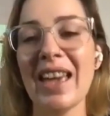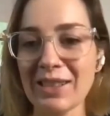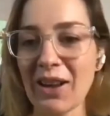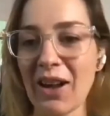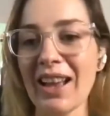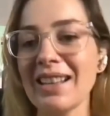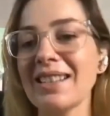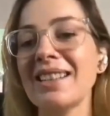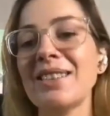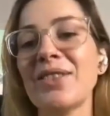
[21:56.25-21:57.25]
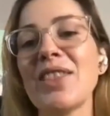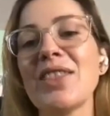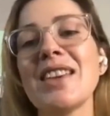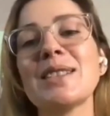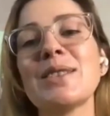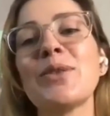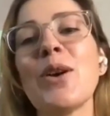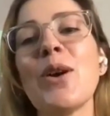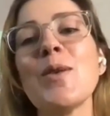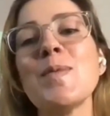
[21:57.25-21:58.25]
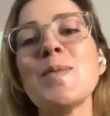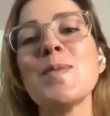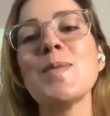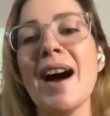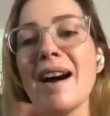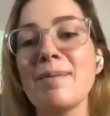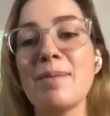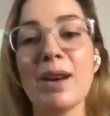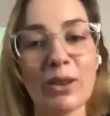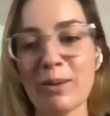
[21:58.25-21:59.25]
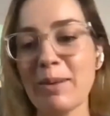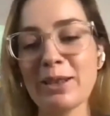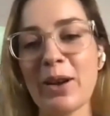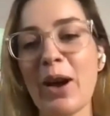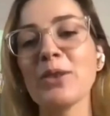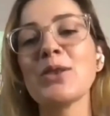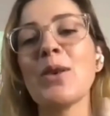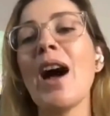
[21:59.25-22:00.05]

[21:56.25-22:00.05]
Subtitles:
anxieties and different things from a lot of mental health.